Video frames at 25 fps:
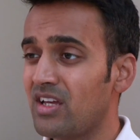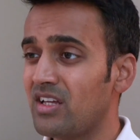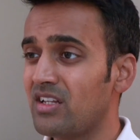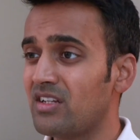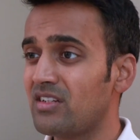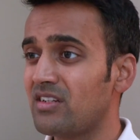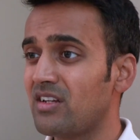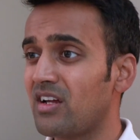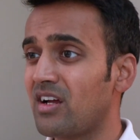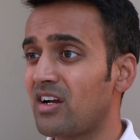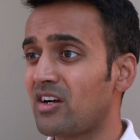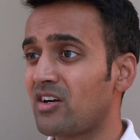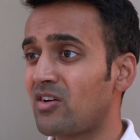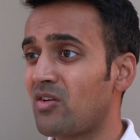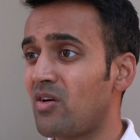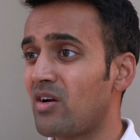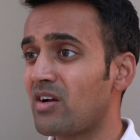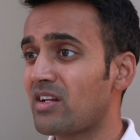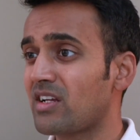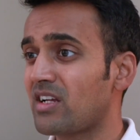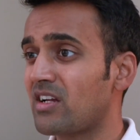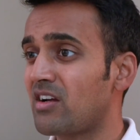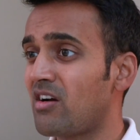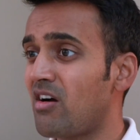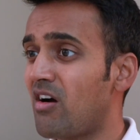and a
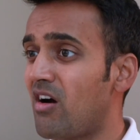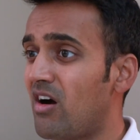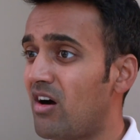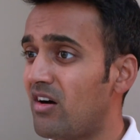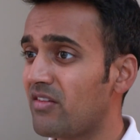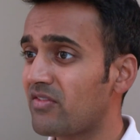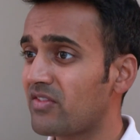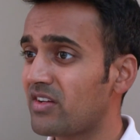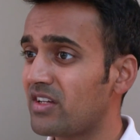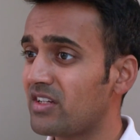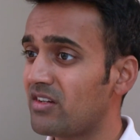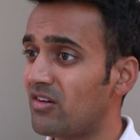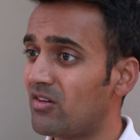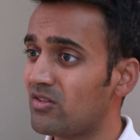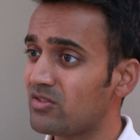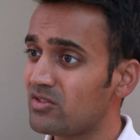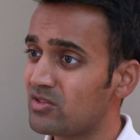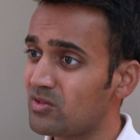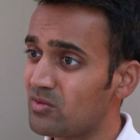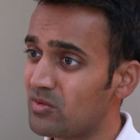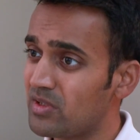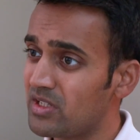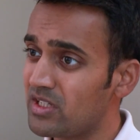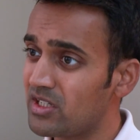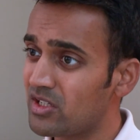chronic cough can
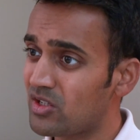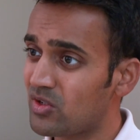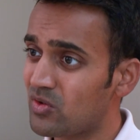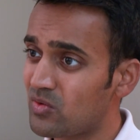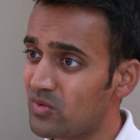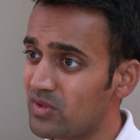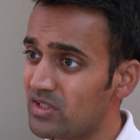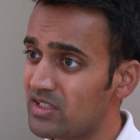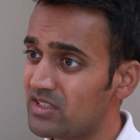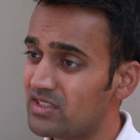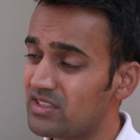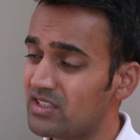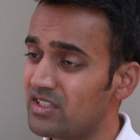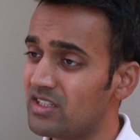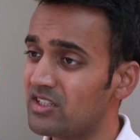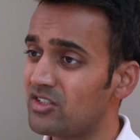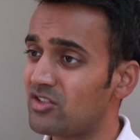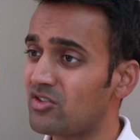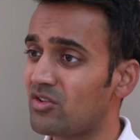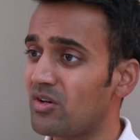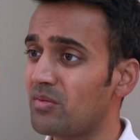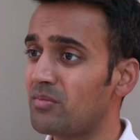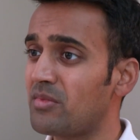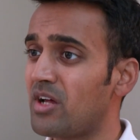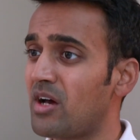also increase
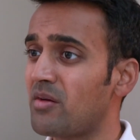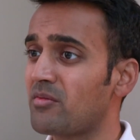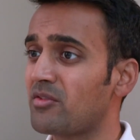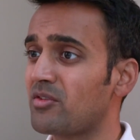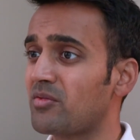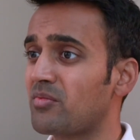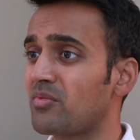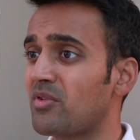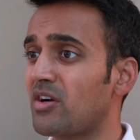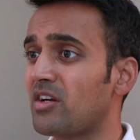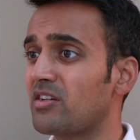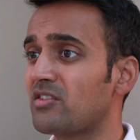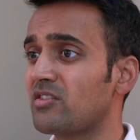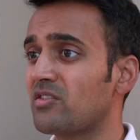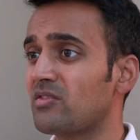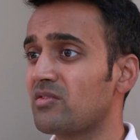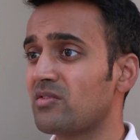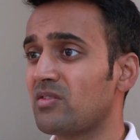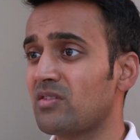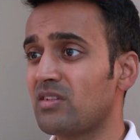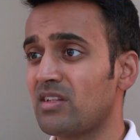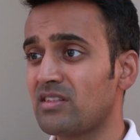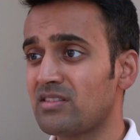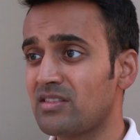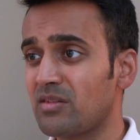intra-abdominal pressure,
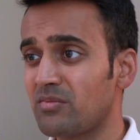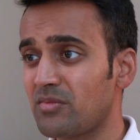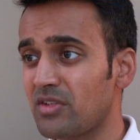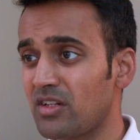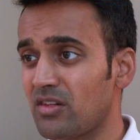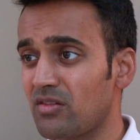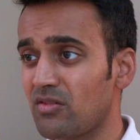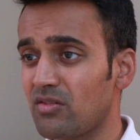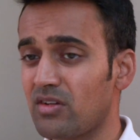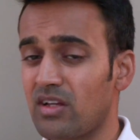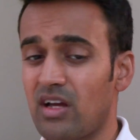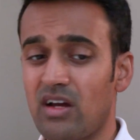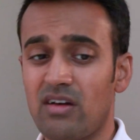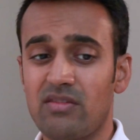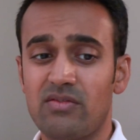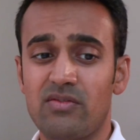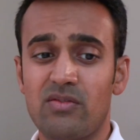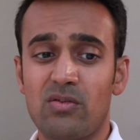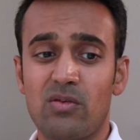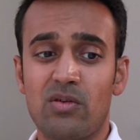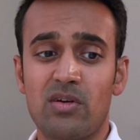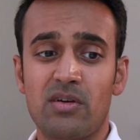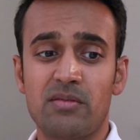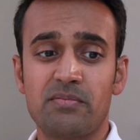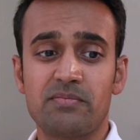so that's something to look out
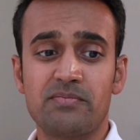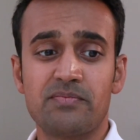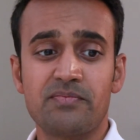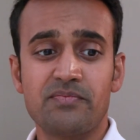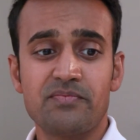for.